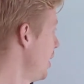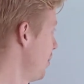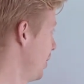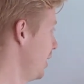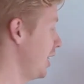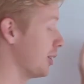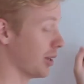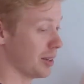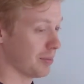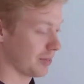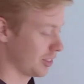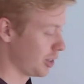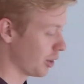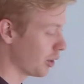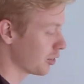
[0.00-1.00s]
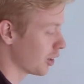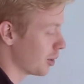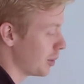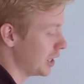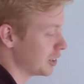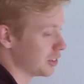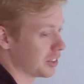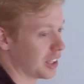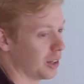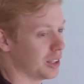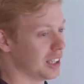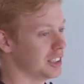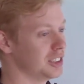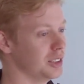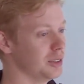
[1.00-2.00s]
But anyway, so those are the major
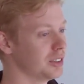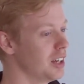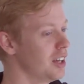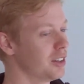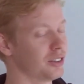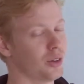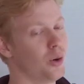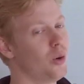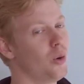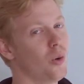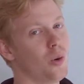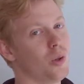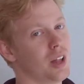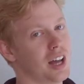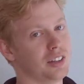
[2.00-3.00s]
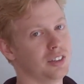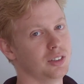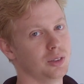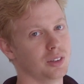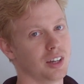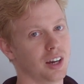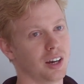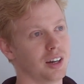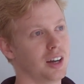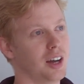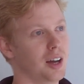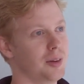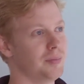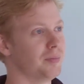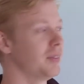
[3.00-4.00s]
security issues. There's a whole lot to do there.
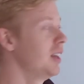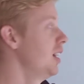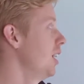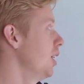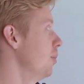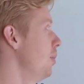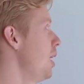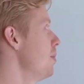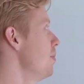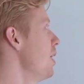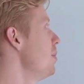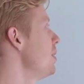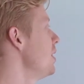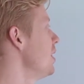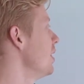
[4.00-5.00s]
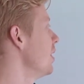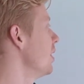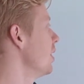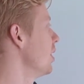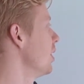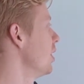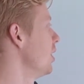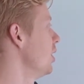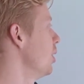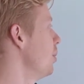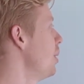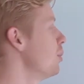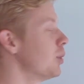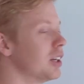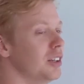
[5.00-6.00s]
Um, may, maybe, you know,
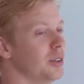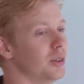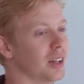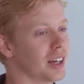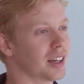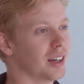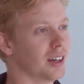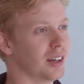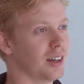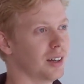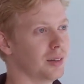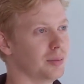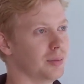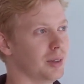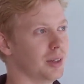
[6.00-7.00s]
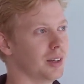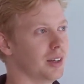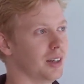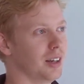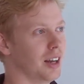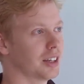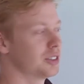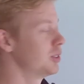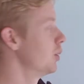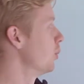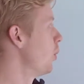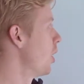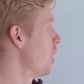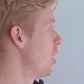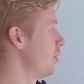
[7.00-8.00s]
maybe we can do like a, a an extra
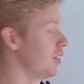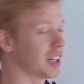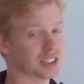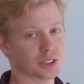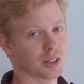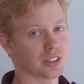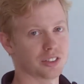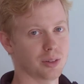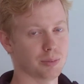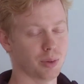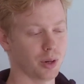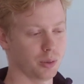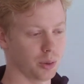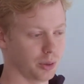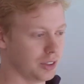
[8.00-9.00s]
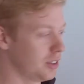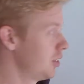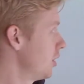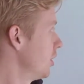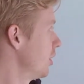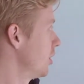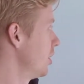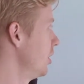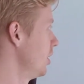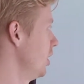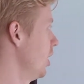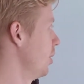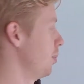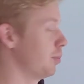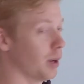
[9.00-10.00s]
one-off lecture at some point where we, you
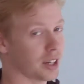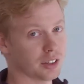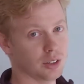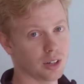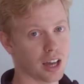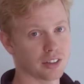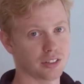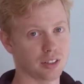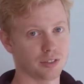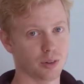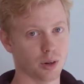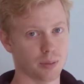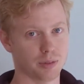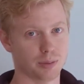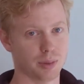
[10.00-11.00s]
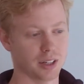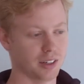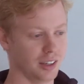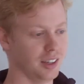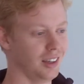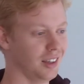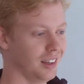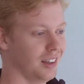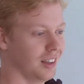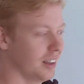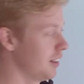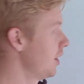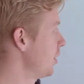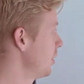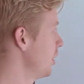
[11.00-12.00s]
know, break the Udacity forums. But
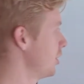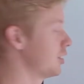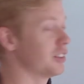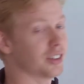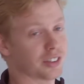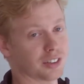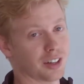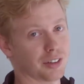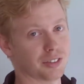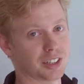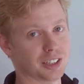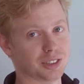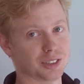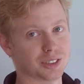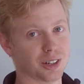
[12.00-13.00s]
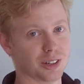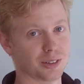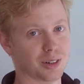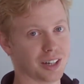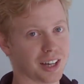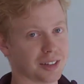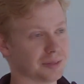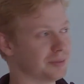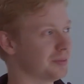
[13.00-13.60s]
this, this, this is enough to get you started right now.